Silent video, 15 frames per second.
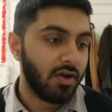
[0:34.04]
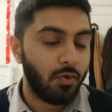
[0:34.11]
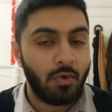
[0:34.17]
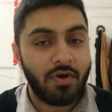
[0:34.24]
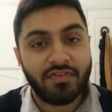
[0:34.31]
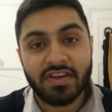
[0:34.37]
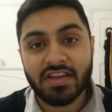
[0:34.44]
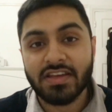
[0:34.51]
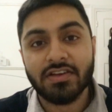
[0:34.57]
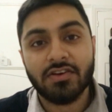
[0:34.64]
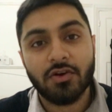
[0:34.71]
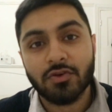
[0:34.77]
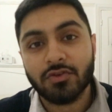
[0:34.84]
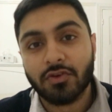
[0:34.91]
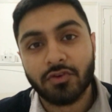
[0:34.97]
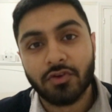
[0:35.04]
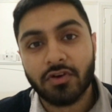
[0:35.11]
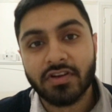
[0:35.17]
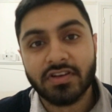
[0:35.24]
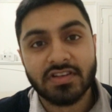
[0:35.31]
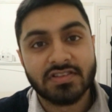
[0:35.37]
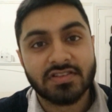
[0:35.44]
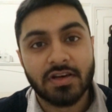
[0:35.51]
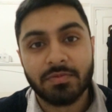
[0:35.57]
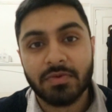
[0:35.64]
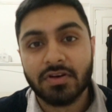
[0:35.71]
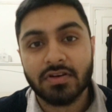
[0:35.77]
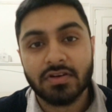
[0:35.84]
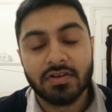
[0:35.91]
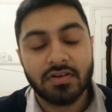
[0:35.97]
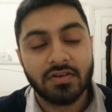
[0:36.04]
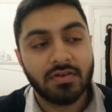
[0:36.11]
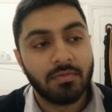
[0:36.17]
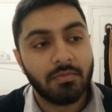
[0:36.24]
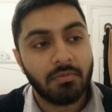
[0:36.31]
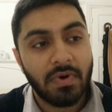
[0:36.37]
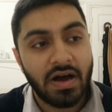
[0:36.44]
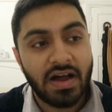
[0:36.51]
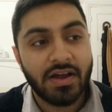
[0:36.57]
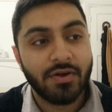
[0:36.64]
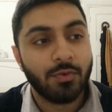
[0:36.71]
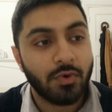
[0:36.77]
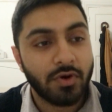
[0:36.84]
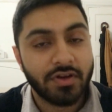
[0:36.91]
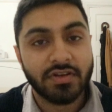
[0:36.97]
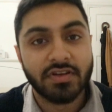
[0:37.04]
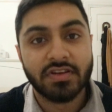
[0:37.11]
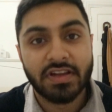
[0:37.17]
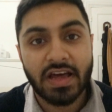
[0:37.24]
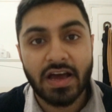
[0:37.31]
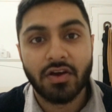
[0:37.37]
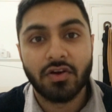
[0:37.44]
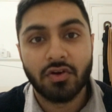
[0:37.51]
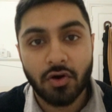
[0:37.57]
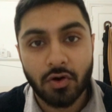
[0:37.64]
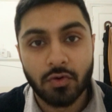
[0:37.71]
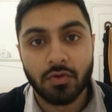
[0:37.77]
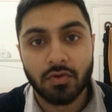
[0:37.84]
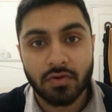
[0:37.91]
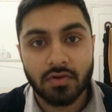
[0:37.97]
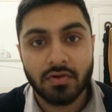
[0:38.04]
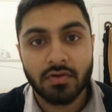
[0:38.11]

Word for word: Whether he goes or not in the summer, my word, that goal.